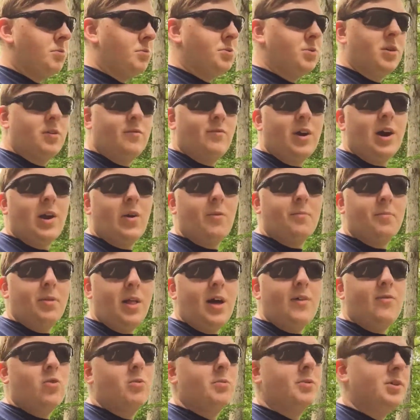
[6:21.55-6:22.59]
If you want to find out what
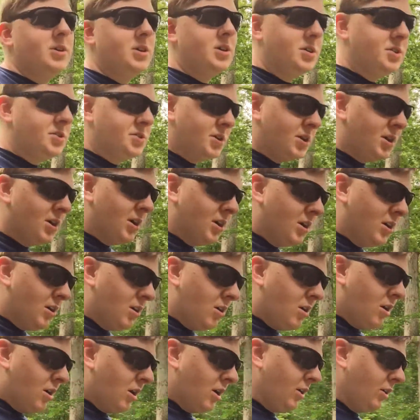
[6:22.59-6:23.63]
platform it is
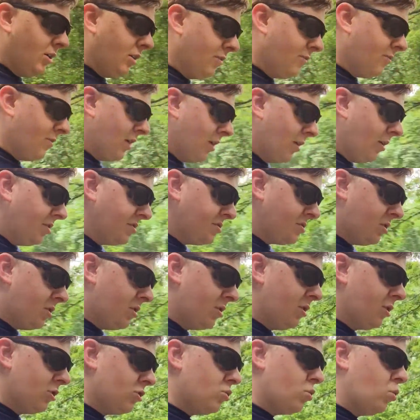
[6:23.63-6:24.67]
on, you can follow us
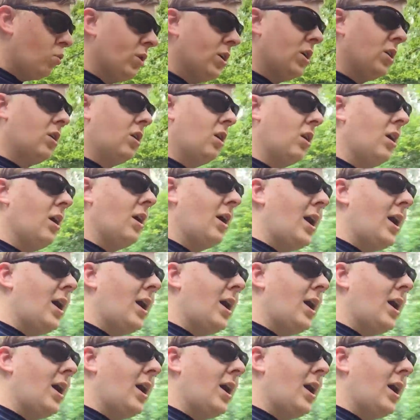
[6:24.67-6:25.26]
on Twitter